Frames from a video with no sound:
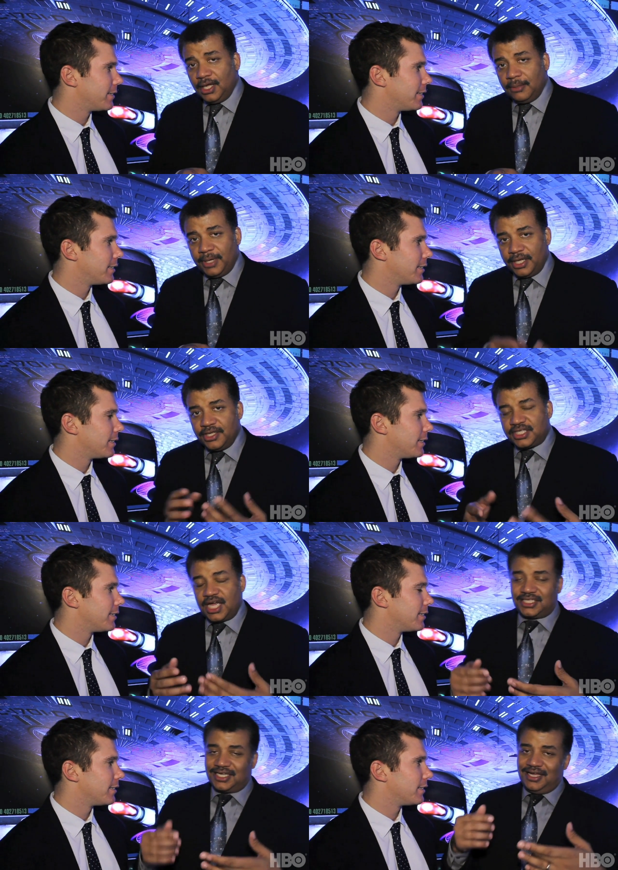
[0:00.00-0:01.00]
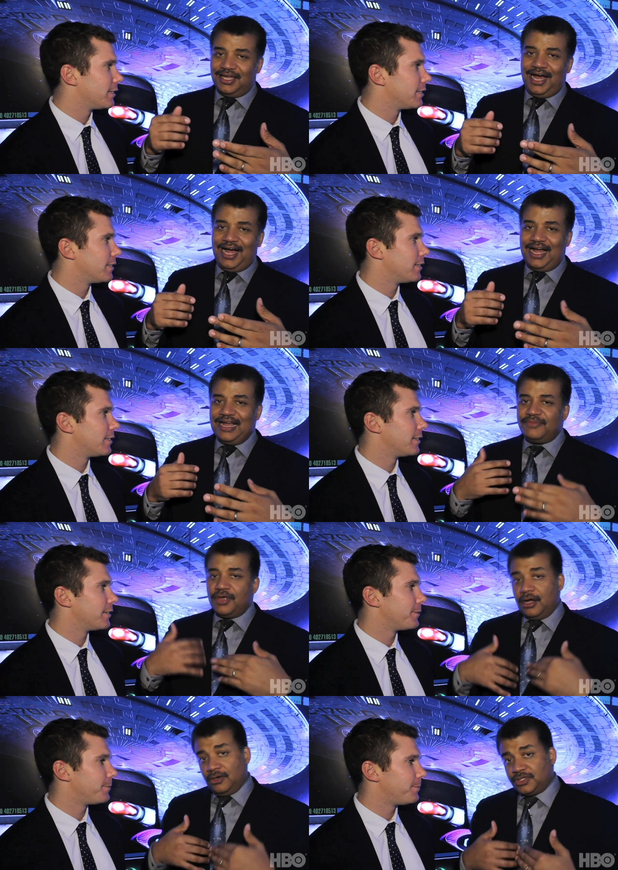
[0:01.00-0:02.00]
Speaker 1: but in this case, I'm
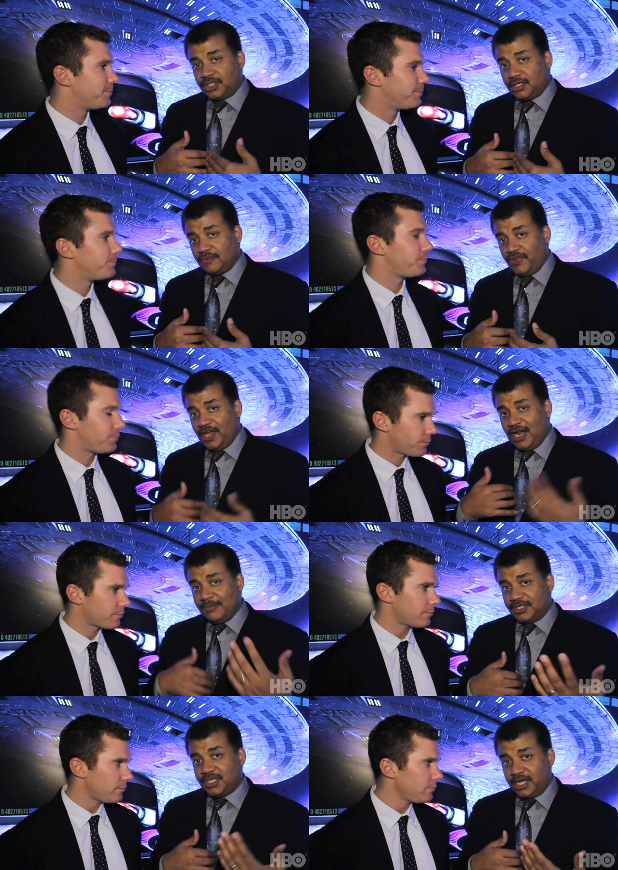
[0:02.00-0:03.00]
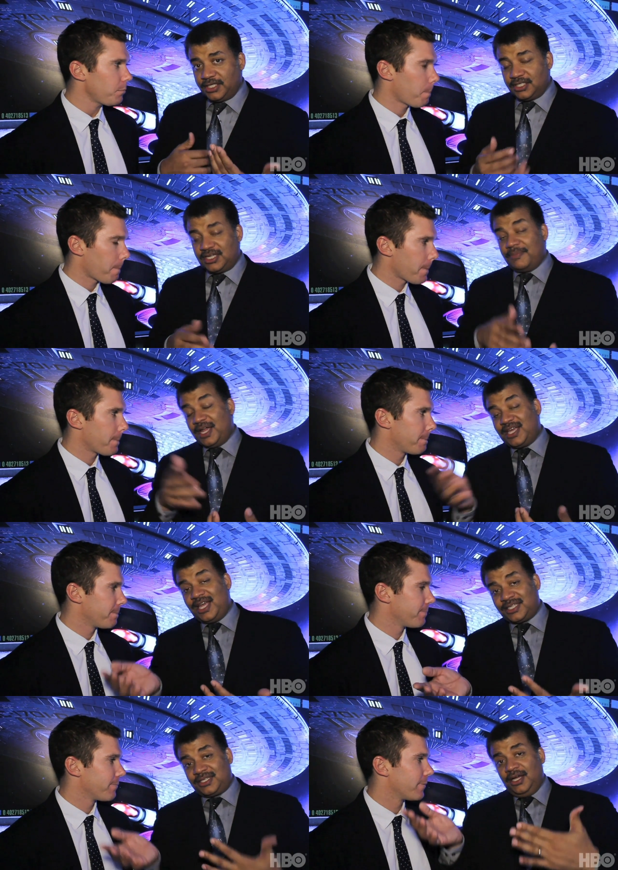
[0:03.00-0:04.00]
the host and I'm the scientist, and my
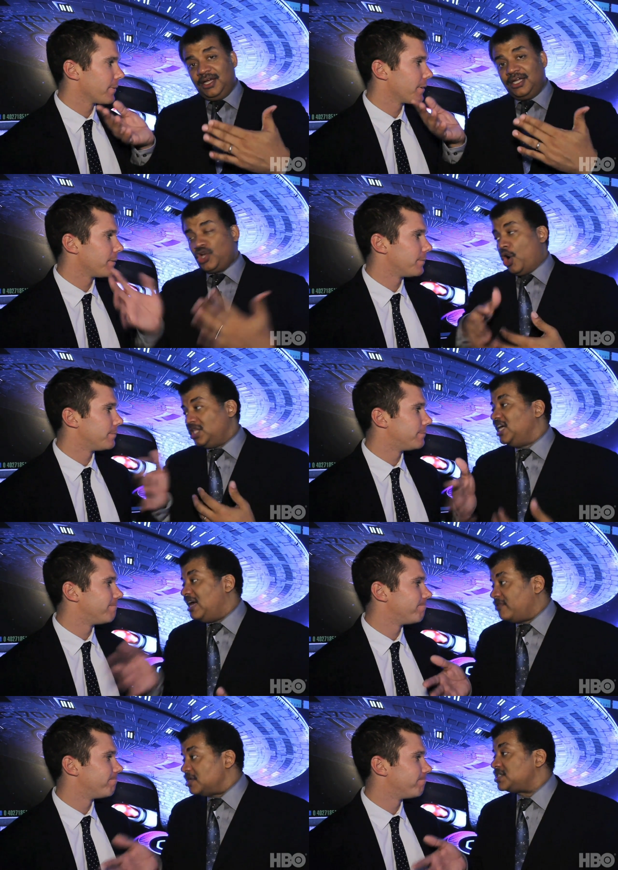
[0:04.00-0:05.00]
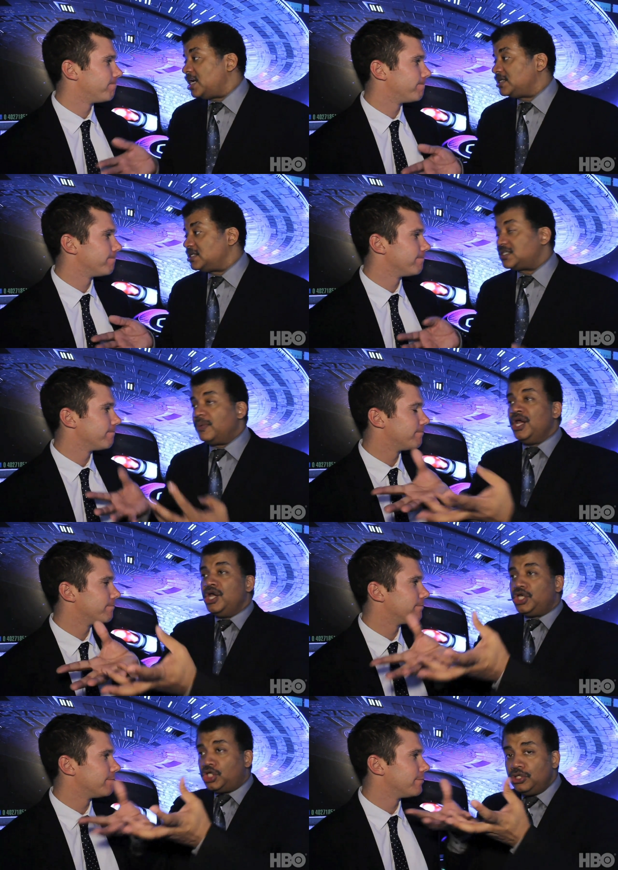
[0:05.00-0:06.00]
guest is hardly ever a scientist, someone
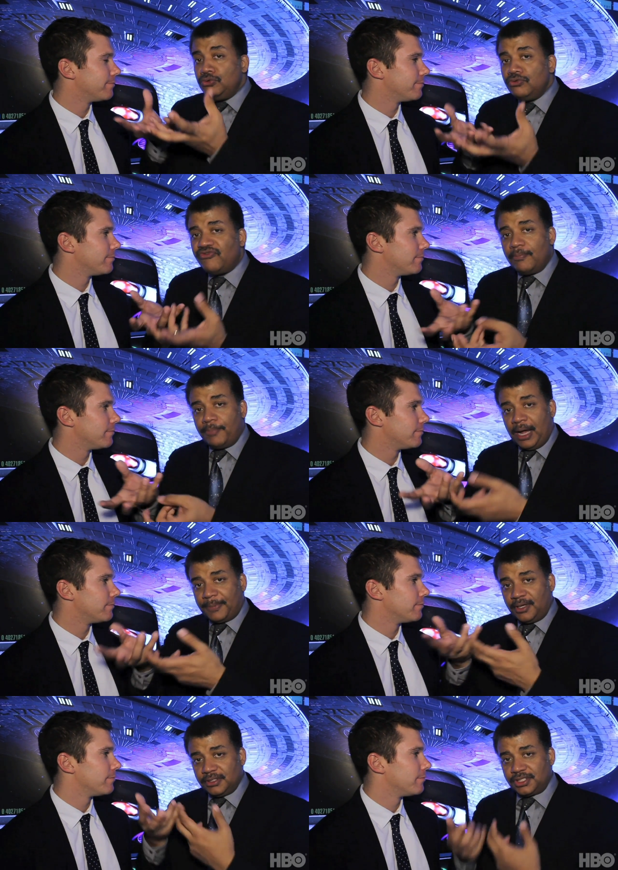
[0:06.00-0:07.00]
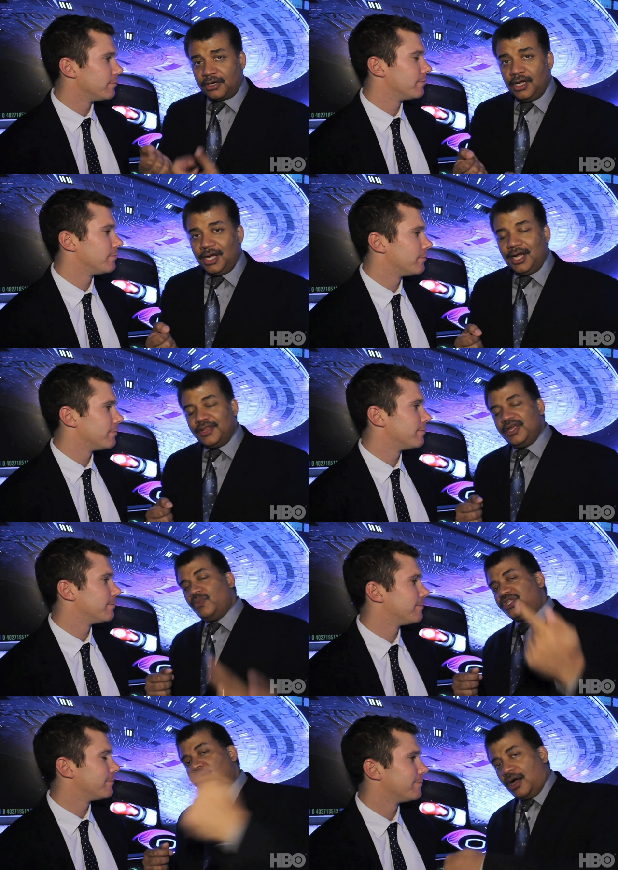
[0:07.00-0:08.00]
hewn from pop culture.
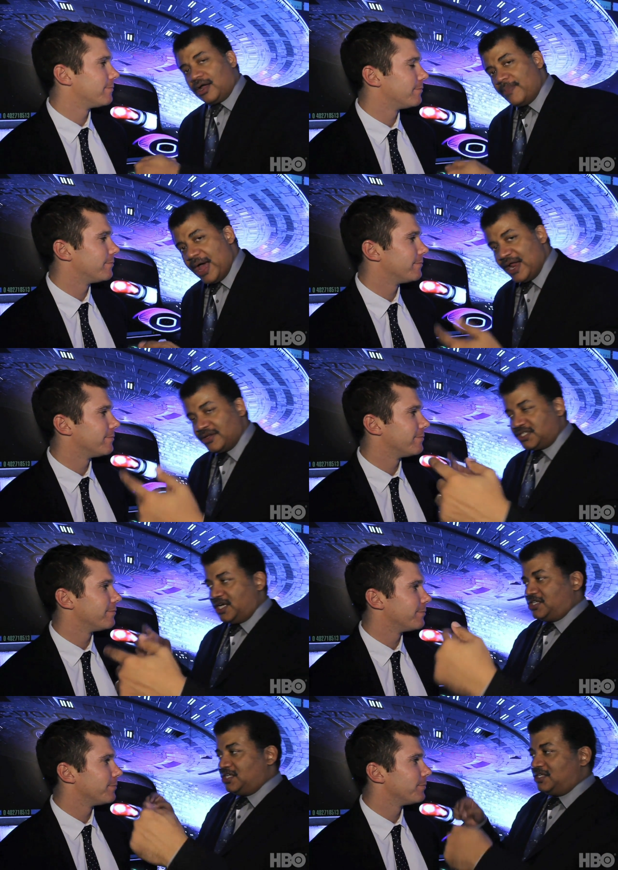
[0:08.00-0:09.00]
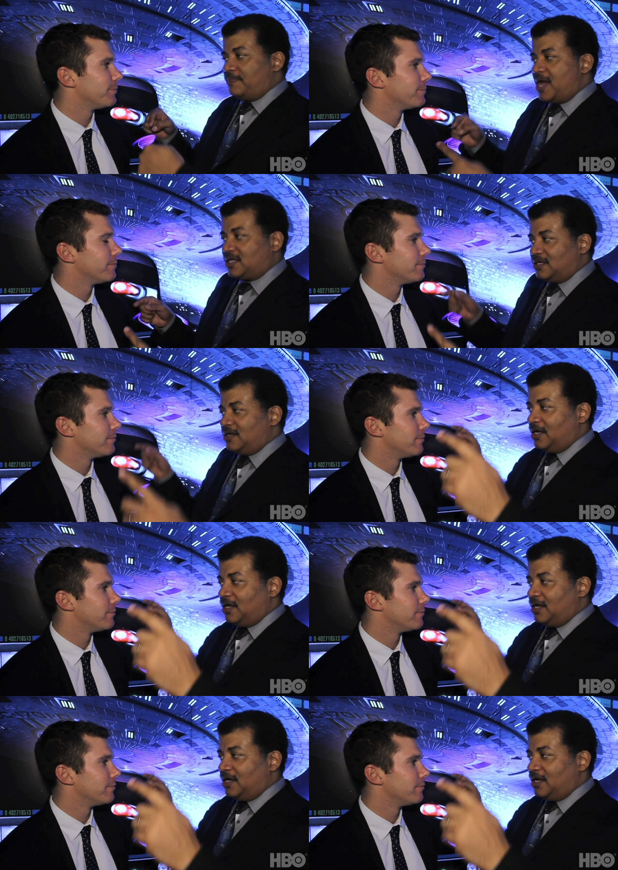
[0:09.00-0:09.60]
Then we talk about how science has impacted